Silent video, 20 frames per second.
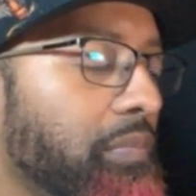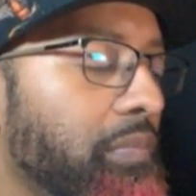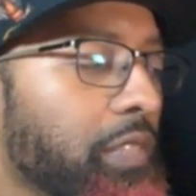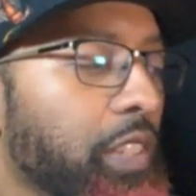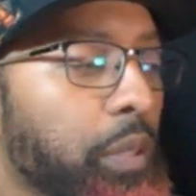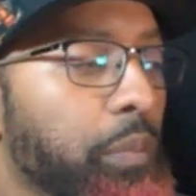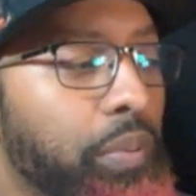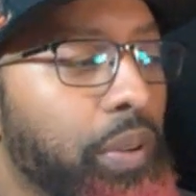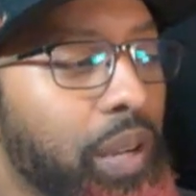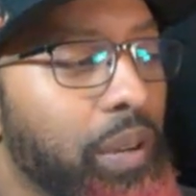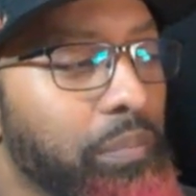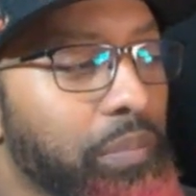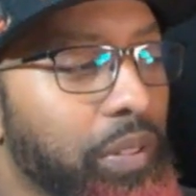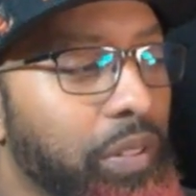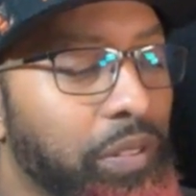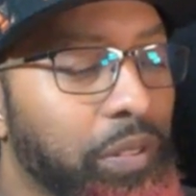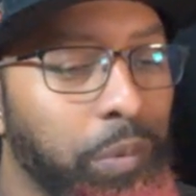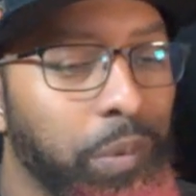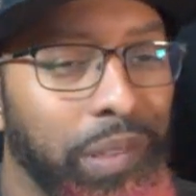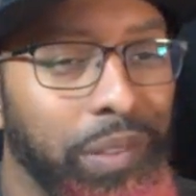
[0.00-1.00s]
The problem
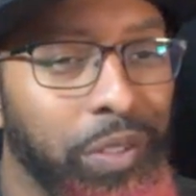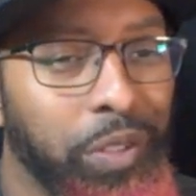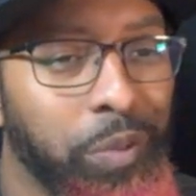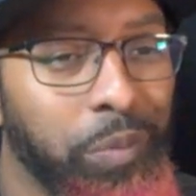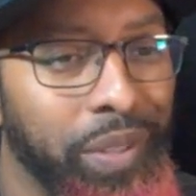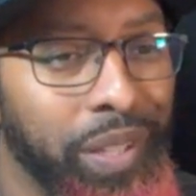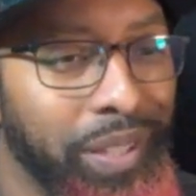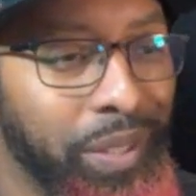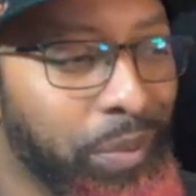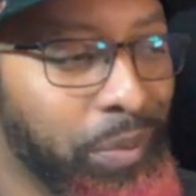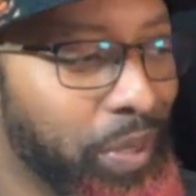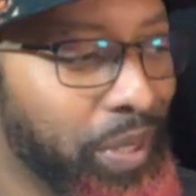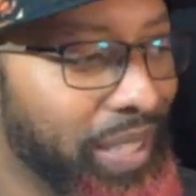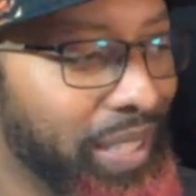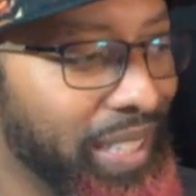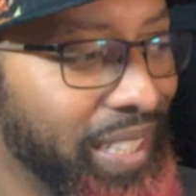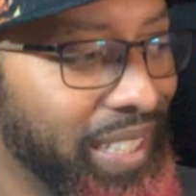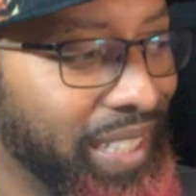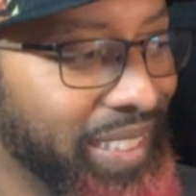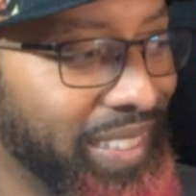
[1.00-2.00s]
is that we have to hope that the one
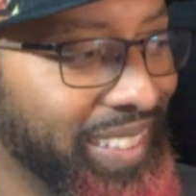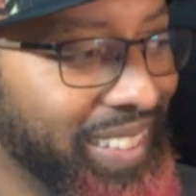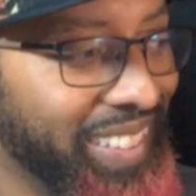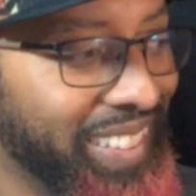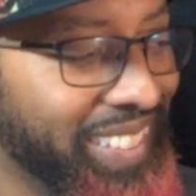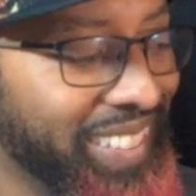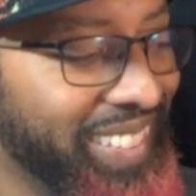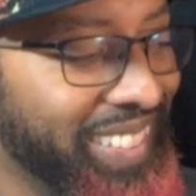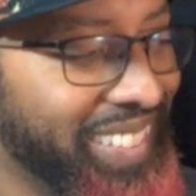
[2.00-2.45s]
lane that